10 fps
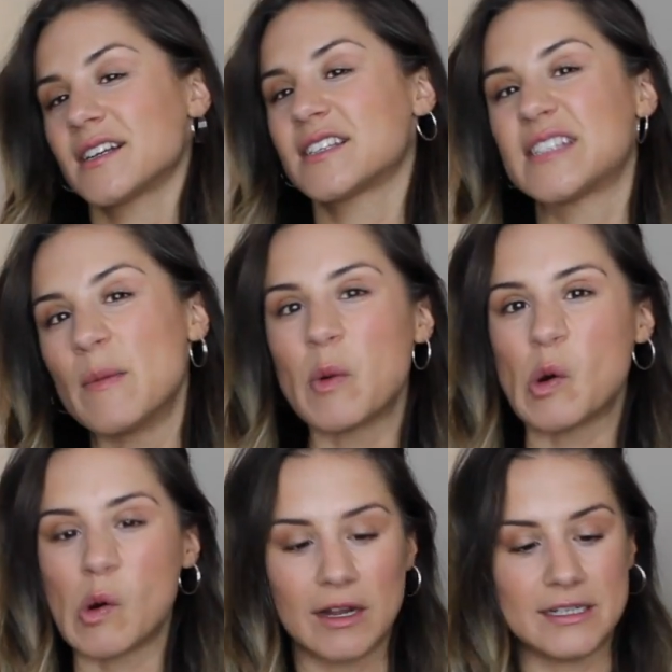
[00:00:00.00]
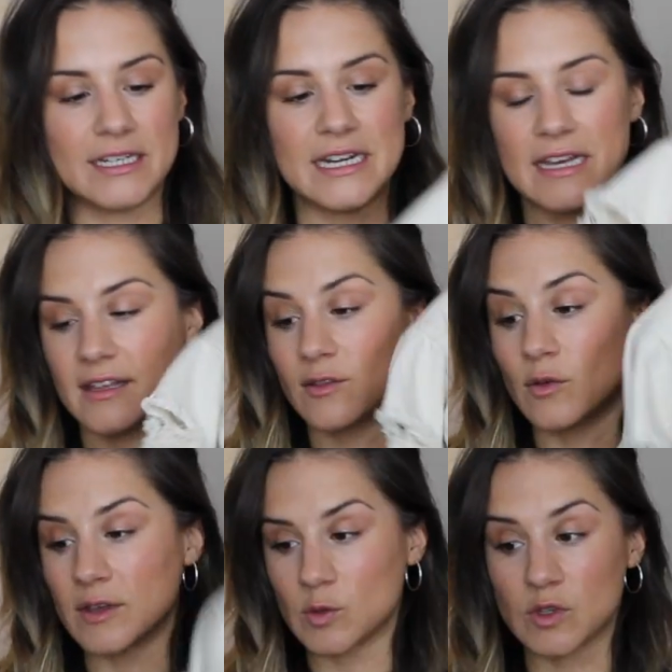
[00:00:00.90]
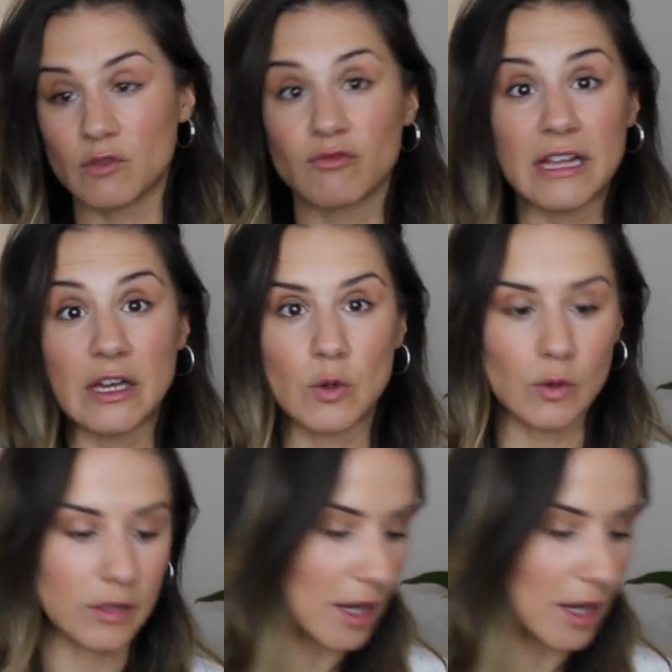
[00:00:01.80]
simple underneath. I thought this was a really cool